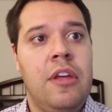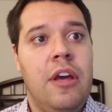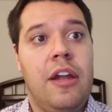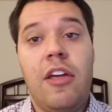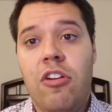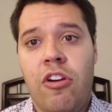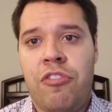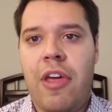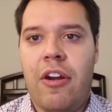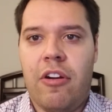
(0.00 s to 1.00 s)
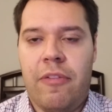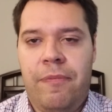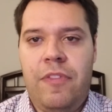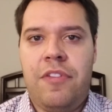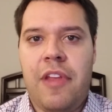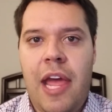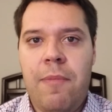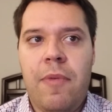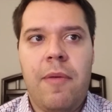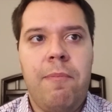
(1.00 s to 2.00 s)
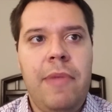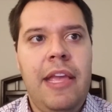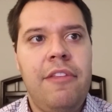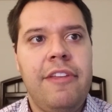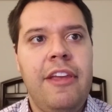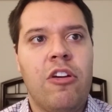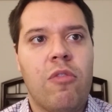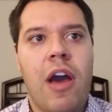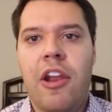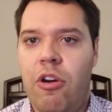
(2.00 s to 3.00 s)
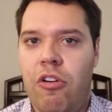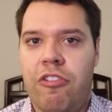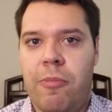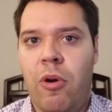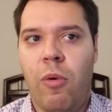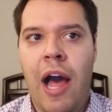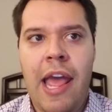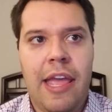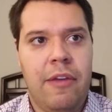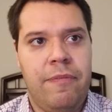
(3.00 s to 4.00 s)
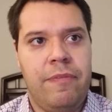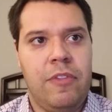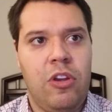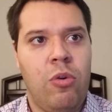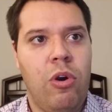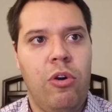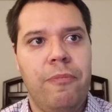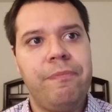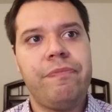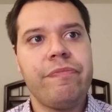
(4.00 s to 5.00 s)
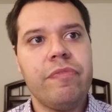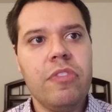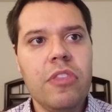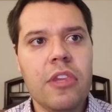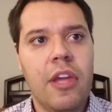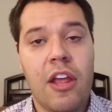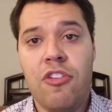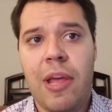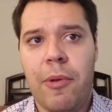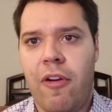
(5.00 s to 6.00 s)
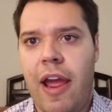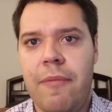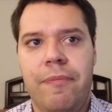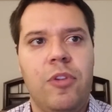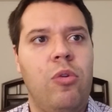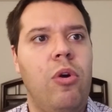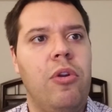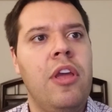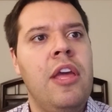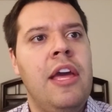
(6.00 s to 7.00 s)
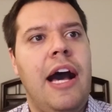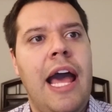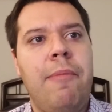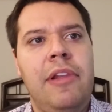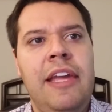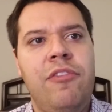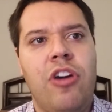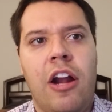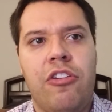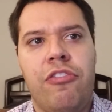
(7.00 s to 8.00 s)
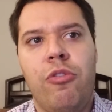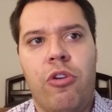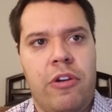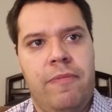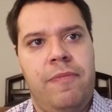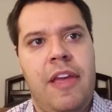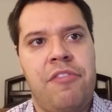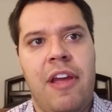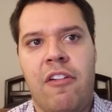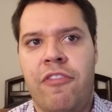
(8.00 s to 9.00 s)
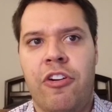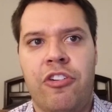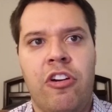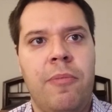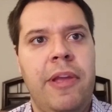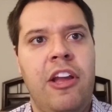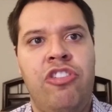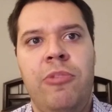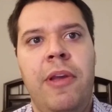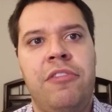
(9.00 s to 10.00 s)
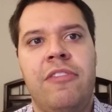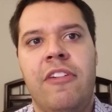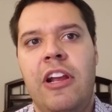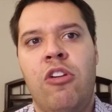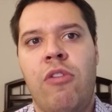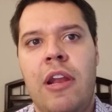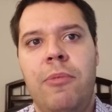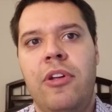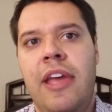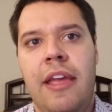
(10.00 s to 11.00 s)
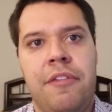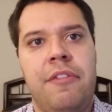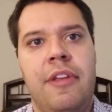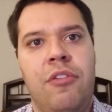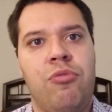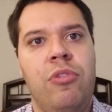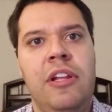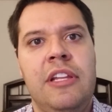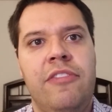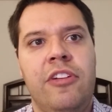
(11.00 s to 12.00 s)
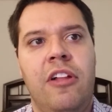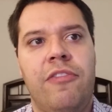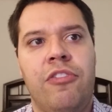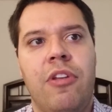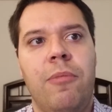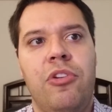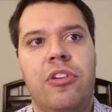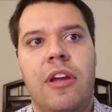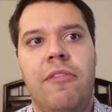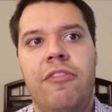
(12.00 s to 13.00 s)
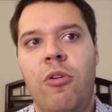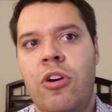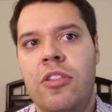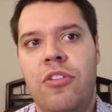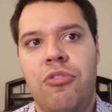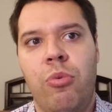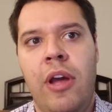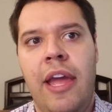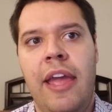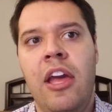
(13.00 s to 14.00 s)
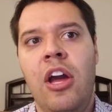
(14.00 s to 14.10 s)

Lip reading: Another senator, this time Mazie Hirono from Hawaii, quote, another Democrat, quote, I believe Dr. Ford, as I refer to her, because she makes a very credible case. It is really difficult for someone to come forward in this way.